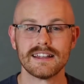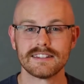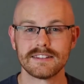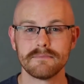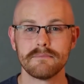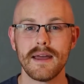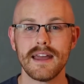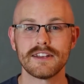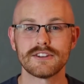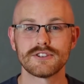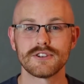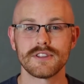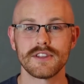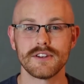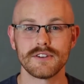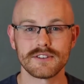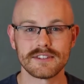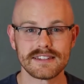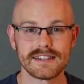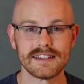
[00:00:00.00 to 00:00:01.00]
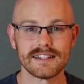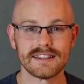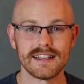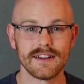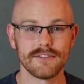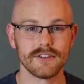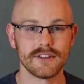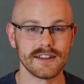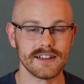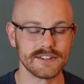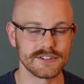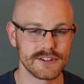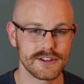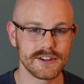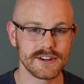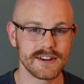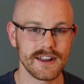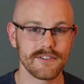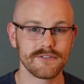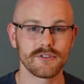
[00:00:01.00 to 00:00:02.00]
to make sure that your skill level is
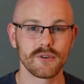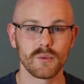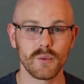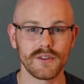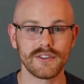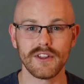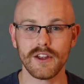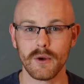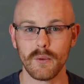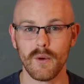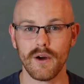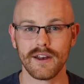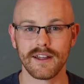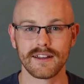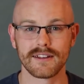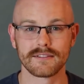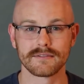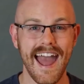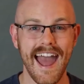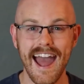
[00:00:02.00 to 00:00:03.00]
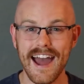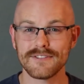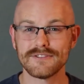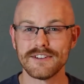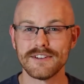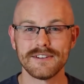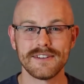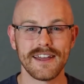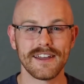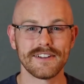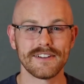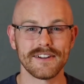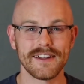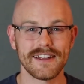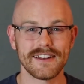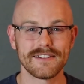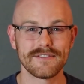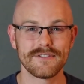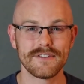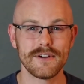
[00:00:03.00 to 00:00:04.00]
good enough for what they are wanting. After you nail your
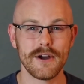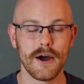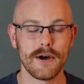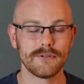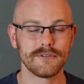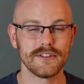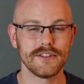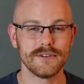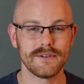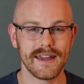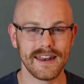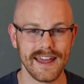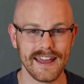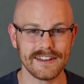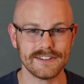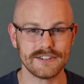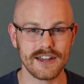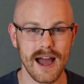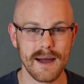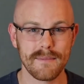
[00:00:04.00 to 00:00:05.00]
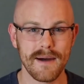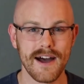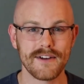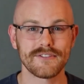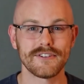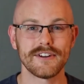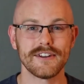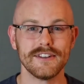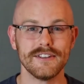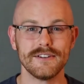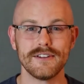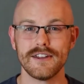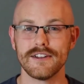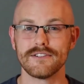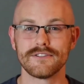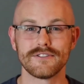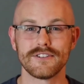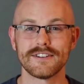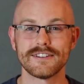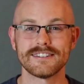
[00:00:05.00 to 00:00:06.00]
interview, hopefully you get a job offer and you get
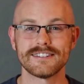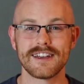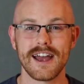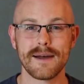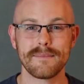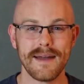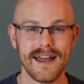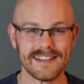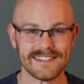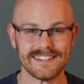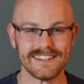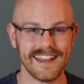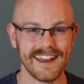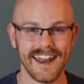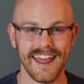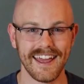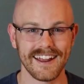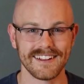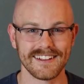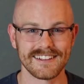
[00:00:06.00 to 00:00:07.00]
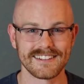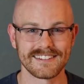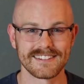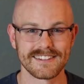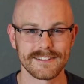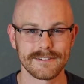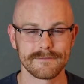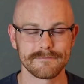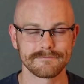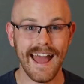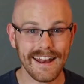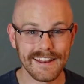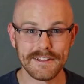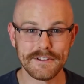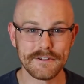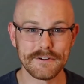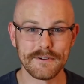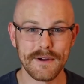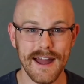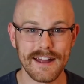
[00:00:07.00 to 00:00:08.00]
your first job as a data analyst. And
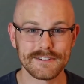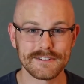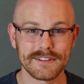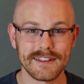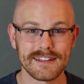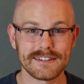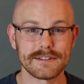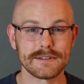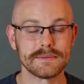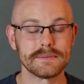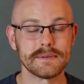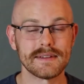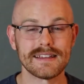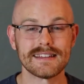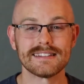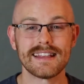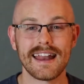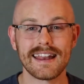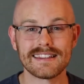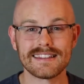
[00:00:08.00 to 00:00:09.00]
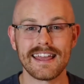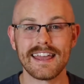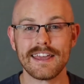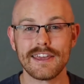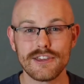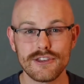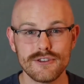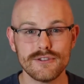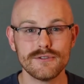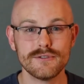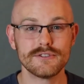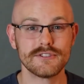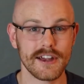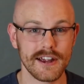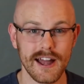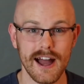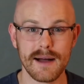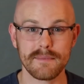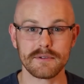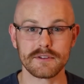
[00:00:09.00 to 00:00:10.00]
congratulations, because that is a huge
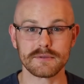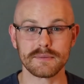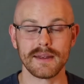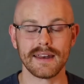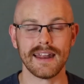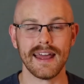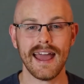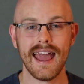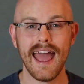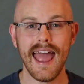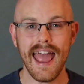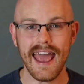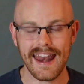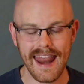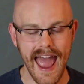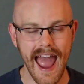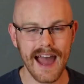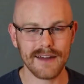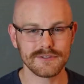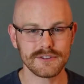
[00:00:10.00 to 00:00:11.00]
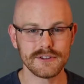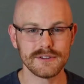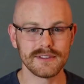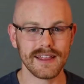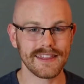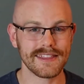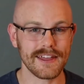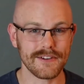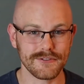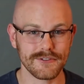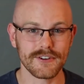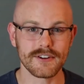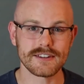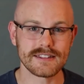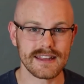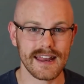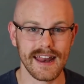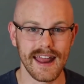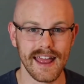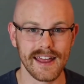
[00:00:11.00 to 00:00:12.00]
accomplishment. And after you land that
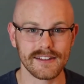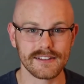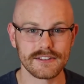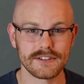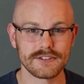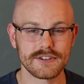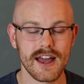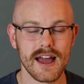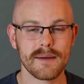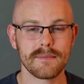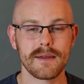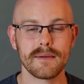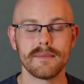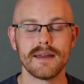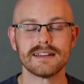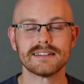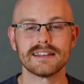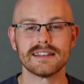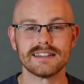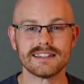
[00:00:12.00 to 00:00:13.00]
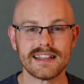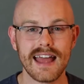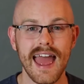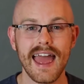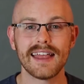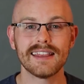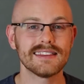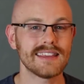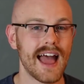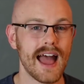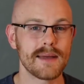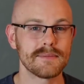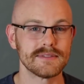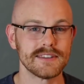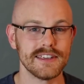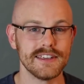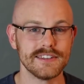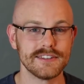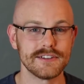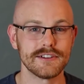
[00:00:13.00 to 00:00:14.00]
first data analyst job, it makes it 10 times
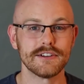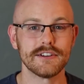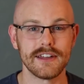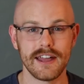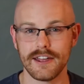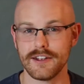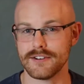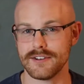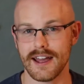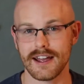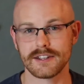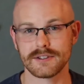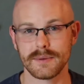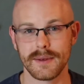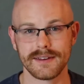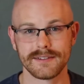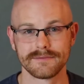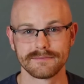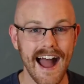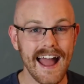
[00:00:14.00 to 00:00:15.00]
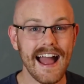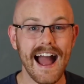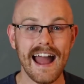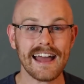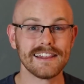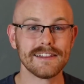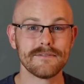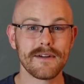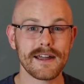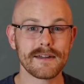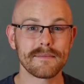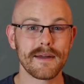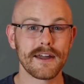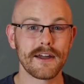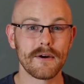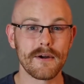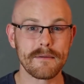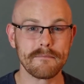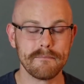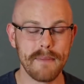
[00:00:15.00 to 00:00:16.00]
easier to get your next one. I highly recommend
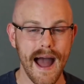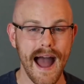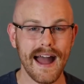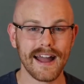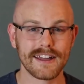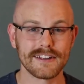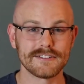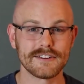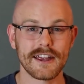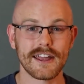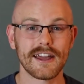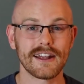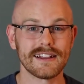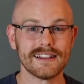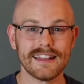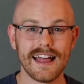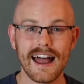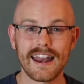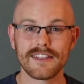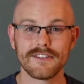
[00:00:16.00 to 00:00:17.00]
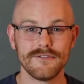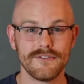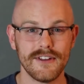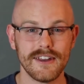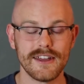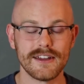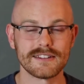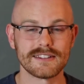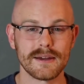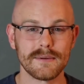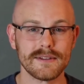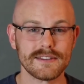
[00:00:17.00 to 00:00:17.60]
going back and checking out a lot of the videos that